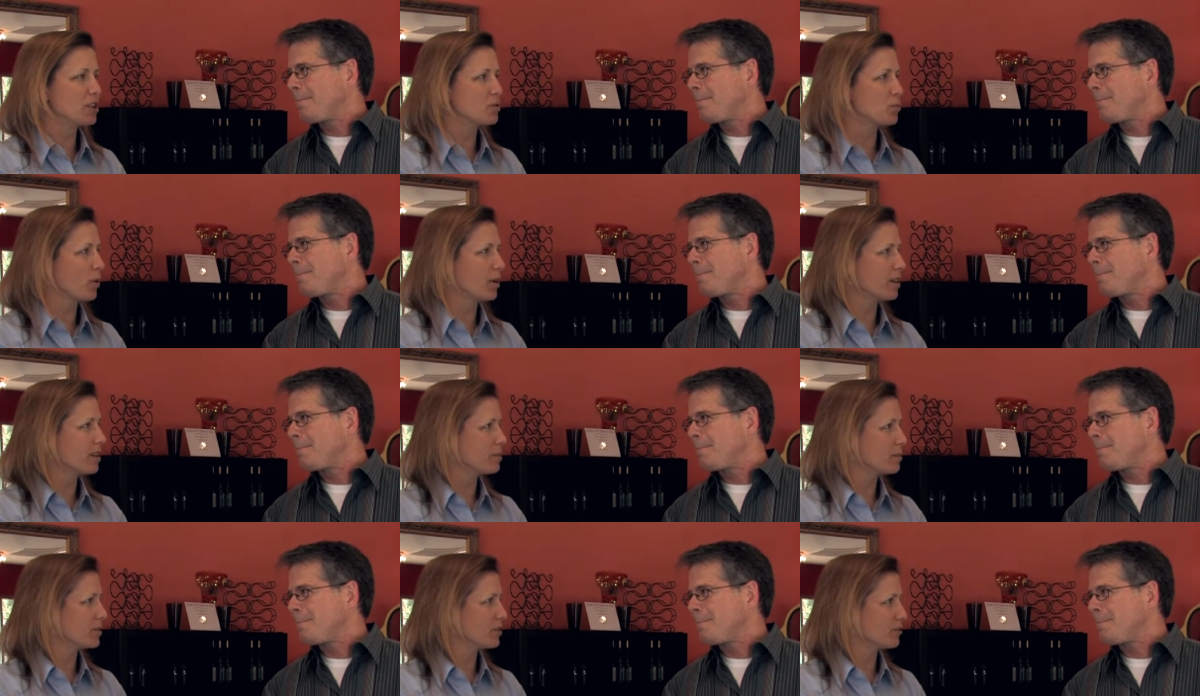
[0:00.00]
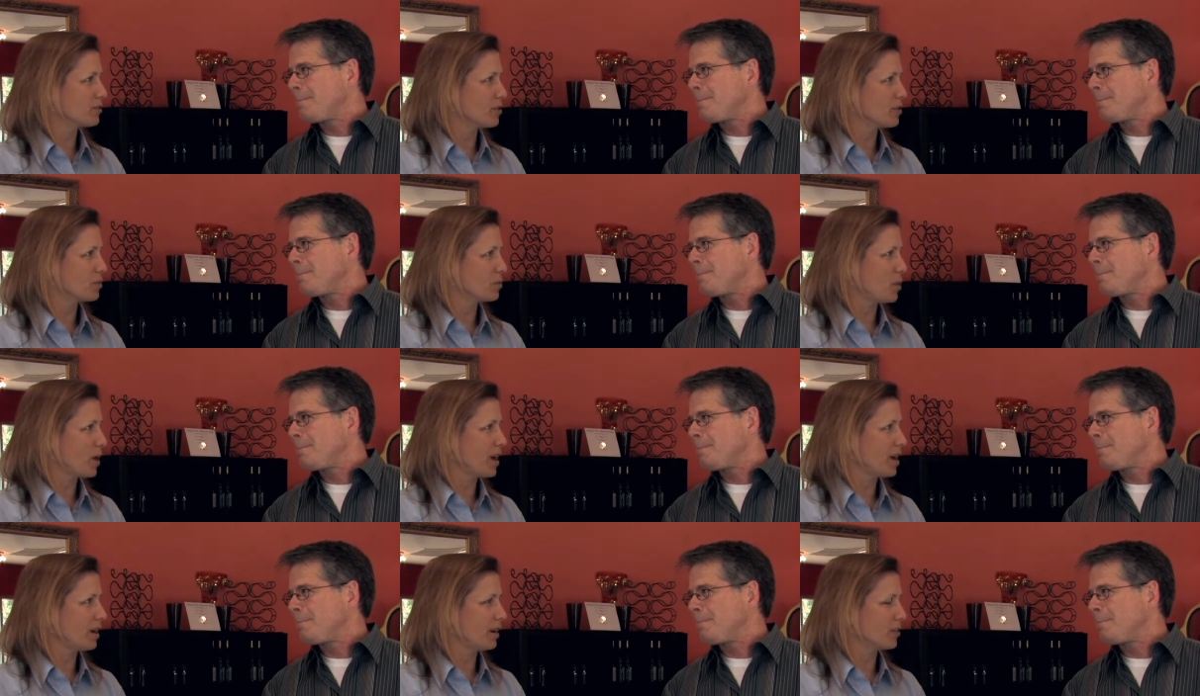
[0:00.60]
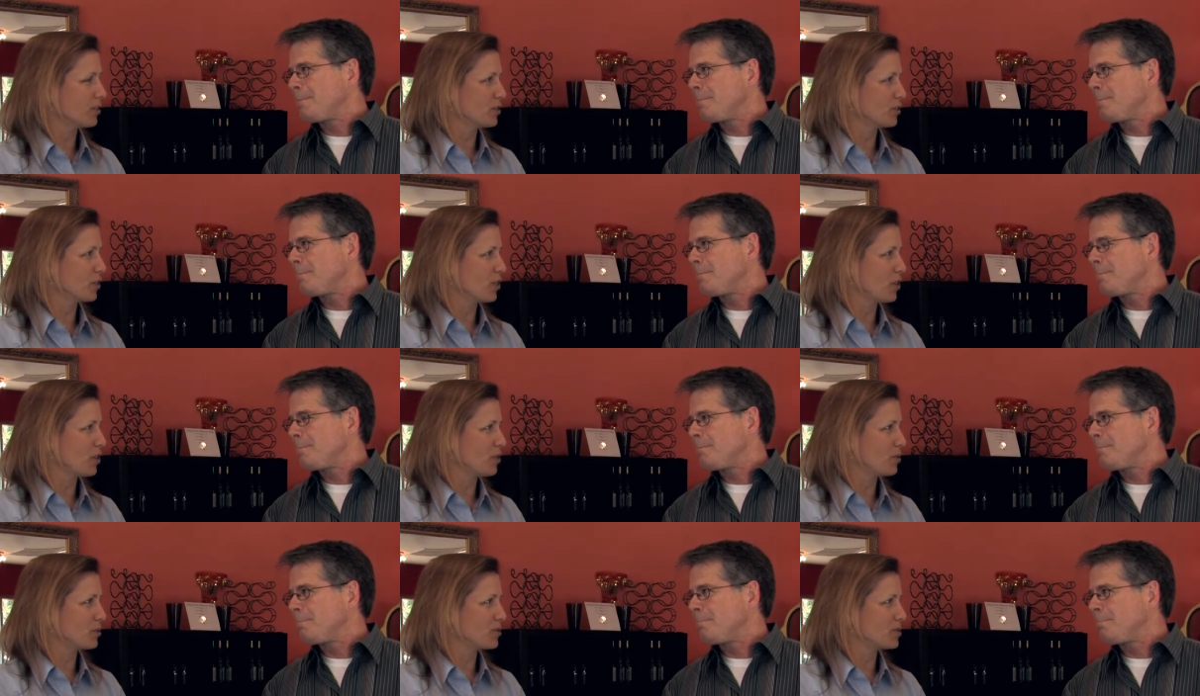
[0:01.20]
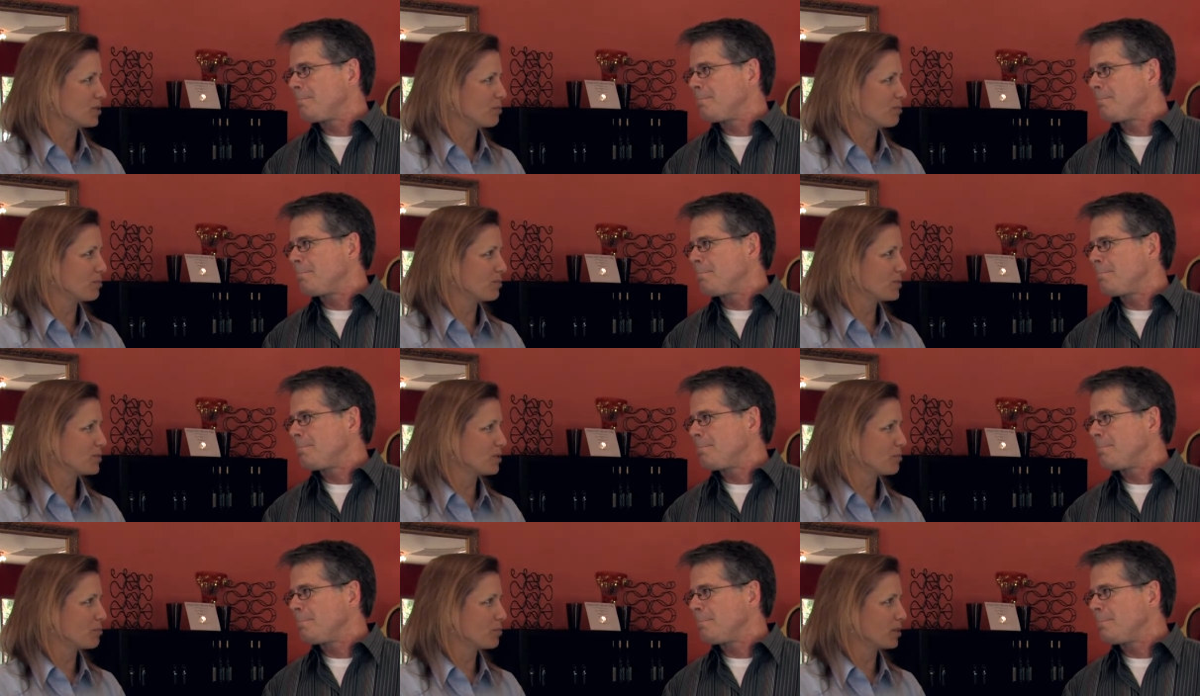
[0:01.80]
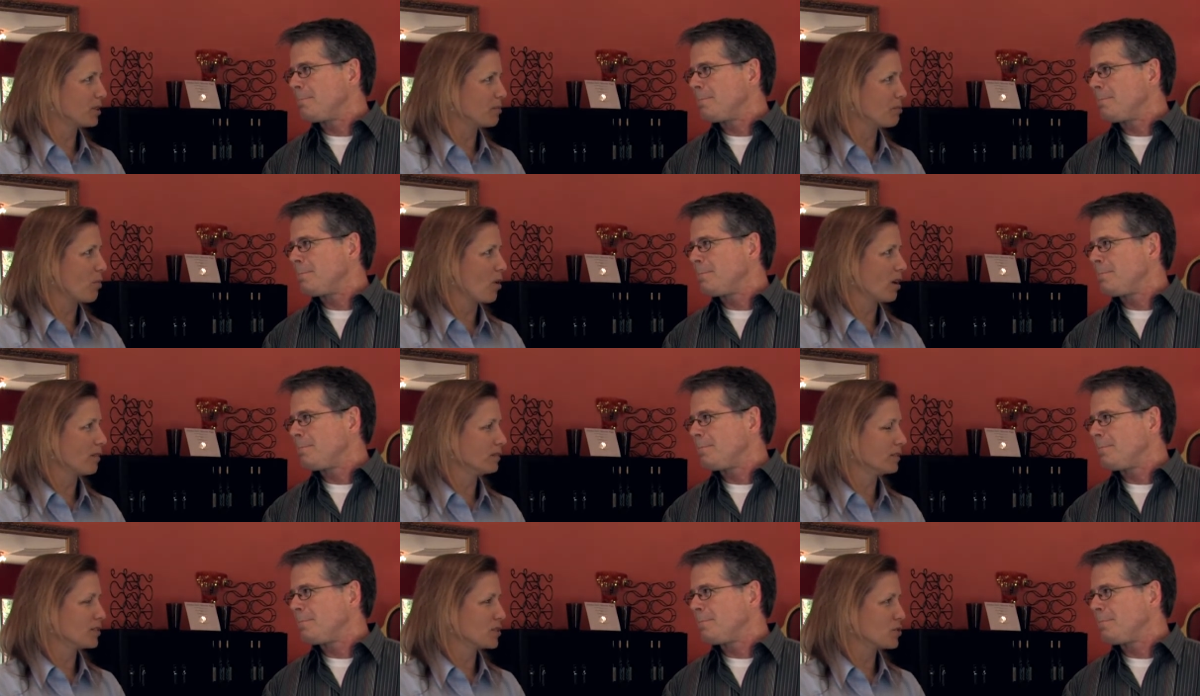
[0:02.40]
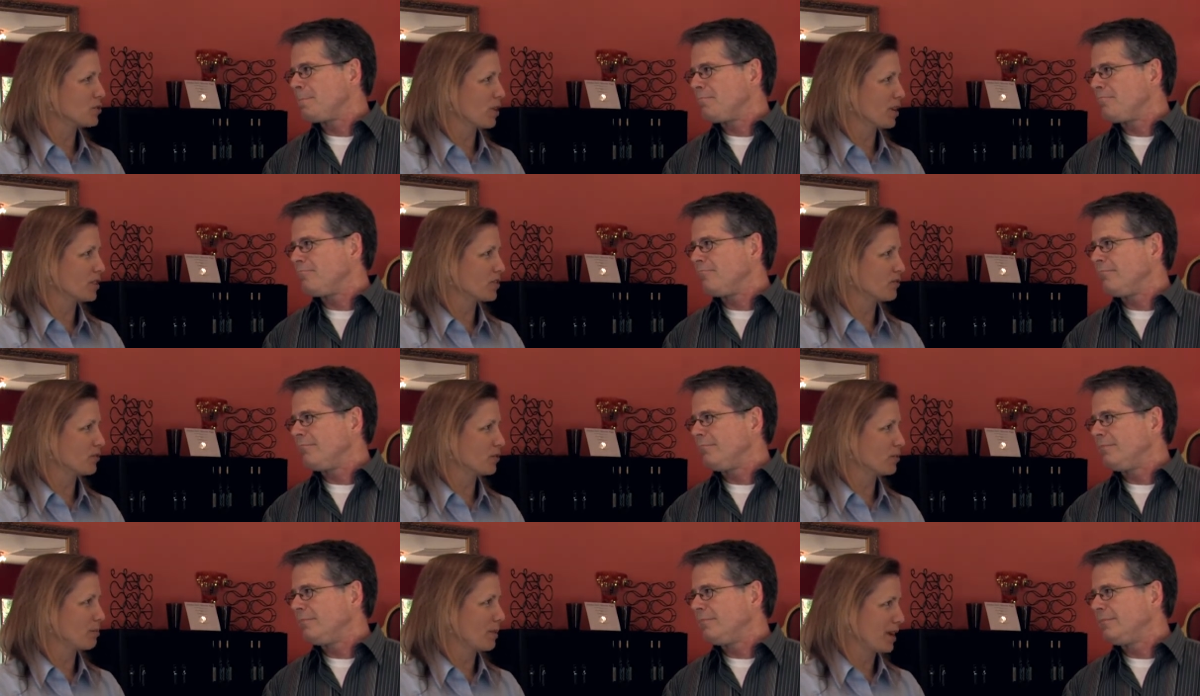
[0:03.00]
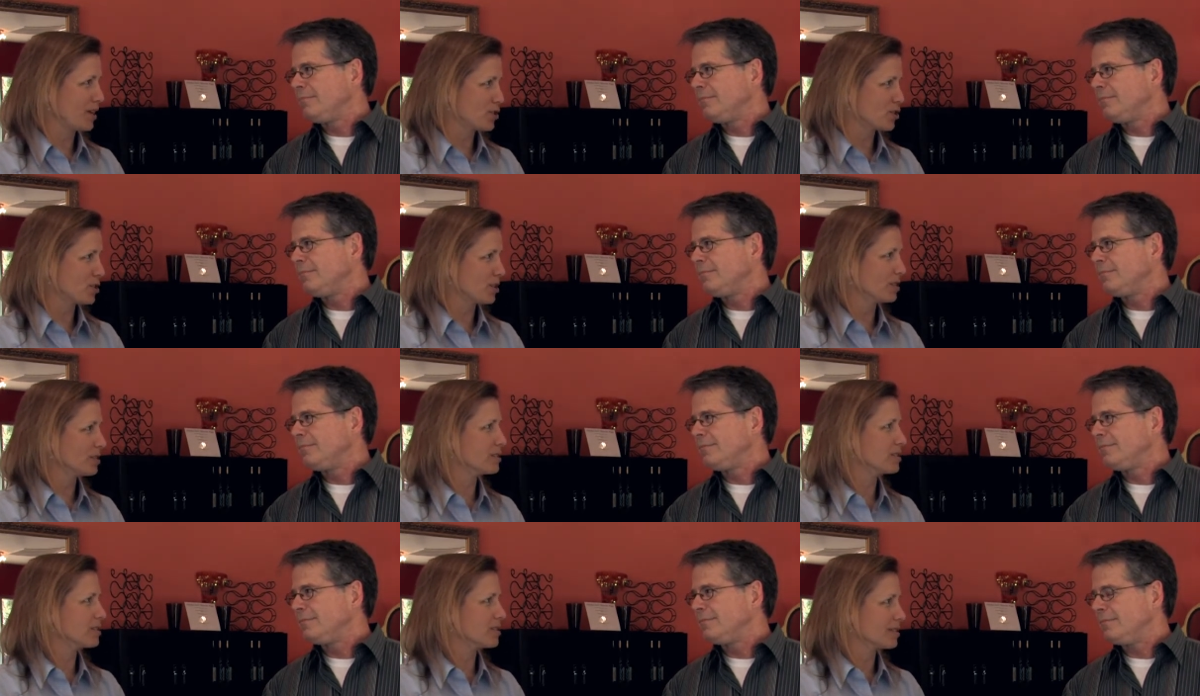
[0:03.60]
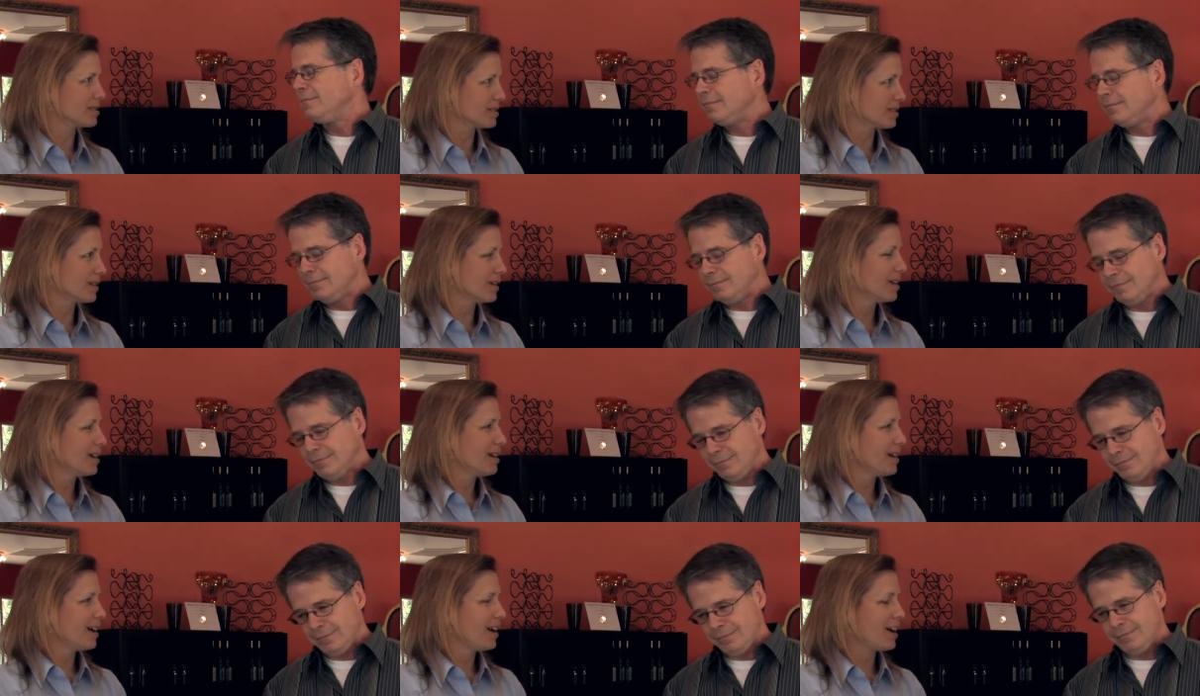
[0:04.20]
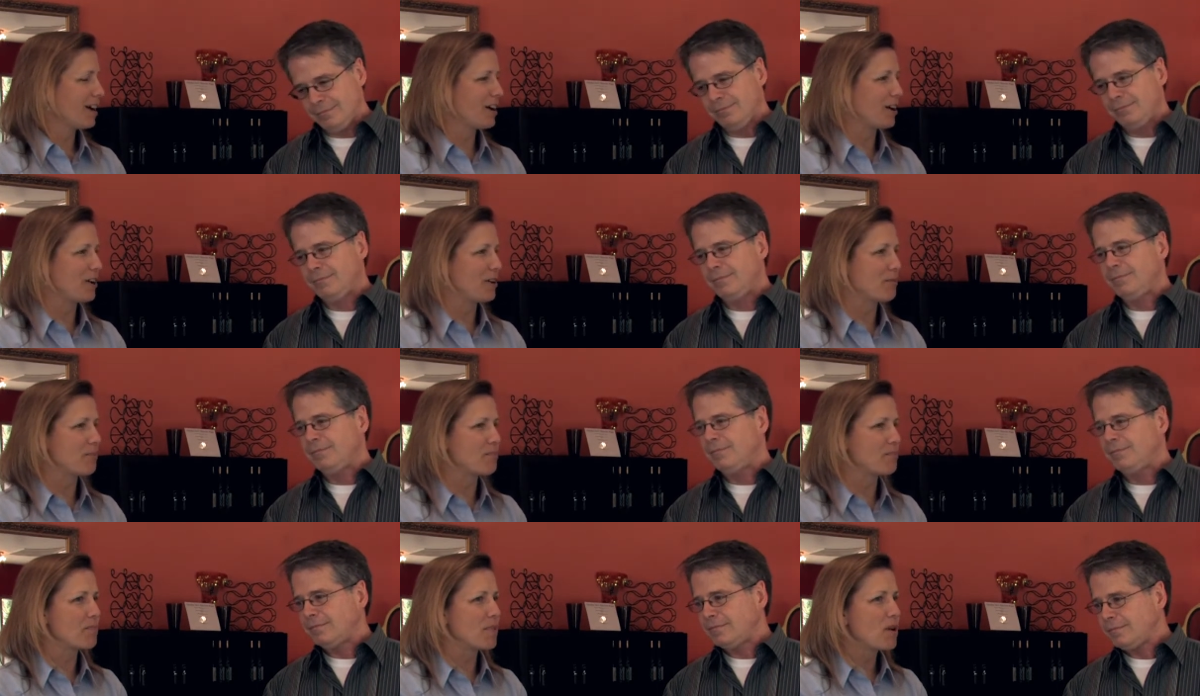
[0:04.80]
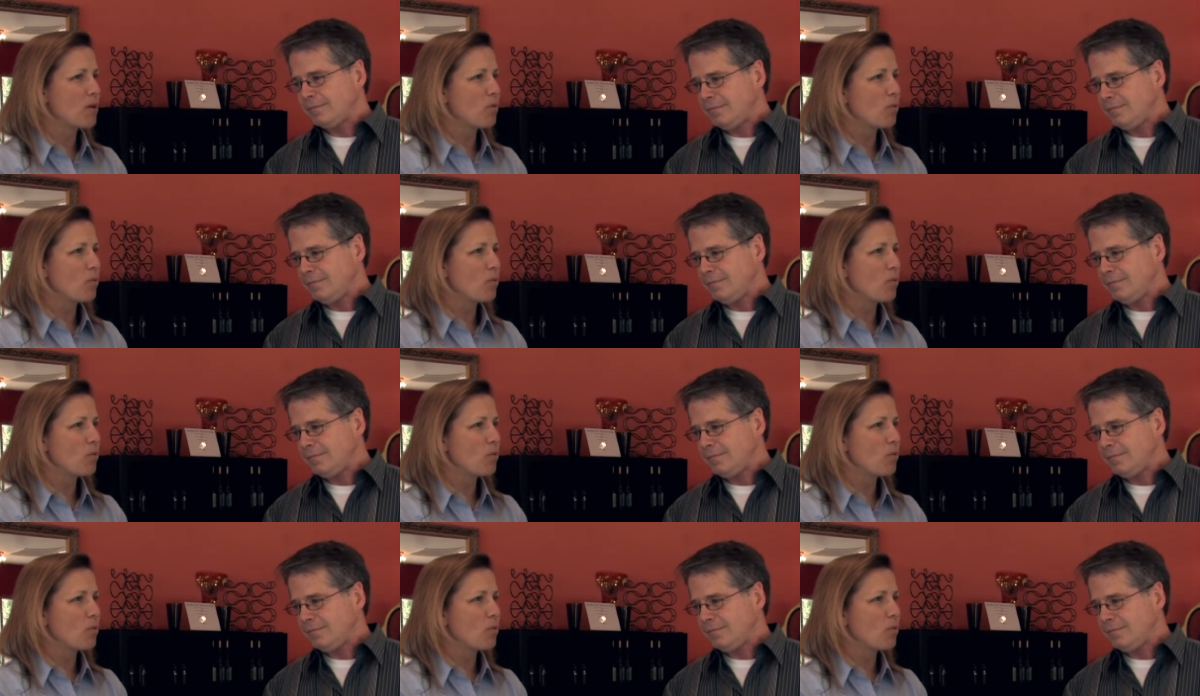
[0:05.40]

Speaker 1: each one of them in their own way undergo some some pretty marvelous transformations. Mm. Um,